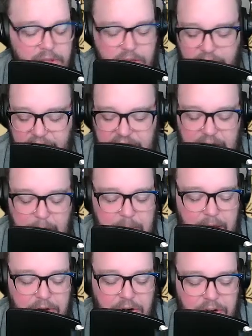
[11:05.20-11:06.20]
you like step
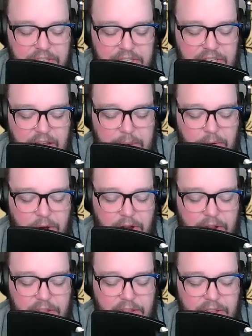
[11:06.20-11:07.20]
out onto the
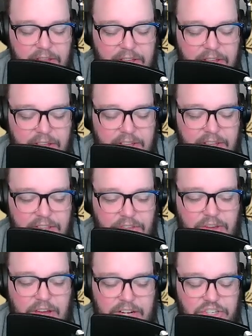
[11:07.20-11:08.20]
sidewalk.
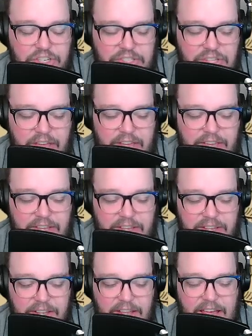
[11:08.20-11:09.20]
You kind of just like
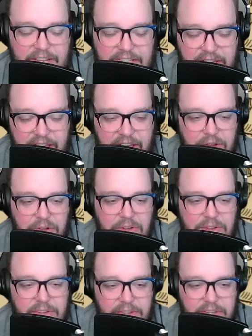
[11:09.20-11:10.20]

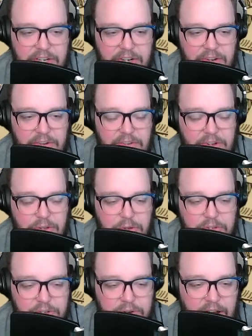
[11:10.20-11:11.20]
exhale,
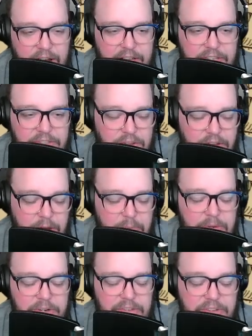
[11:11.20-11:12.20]
close your eyes, look
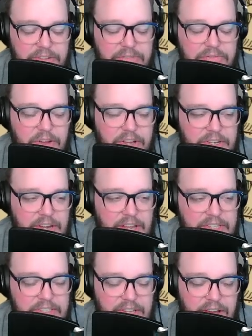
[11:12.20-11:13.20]
up into the fucking
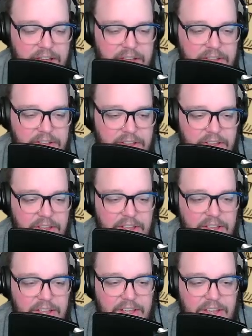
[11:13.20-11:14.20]
night sky,
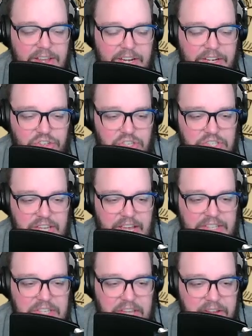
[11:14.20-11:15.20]
and you just
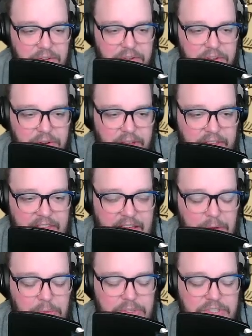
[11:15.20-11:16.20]
exhale. You're like,
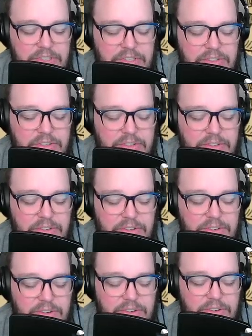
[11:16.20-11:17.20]
that was
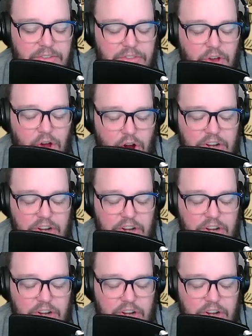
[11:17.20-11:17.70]
the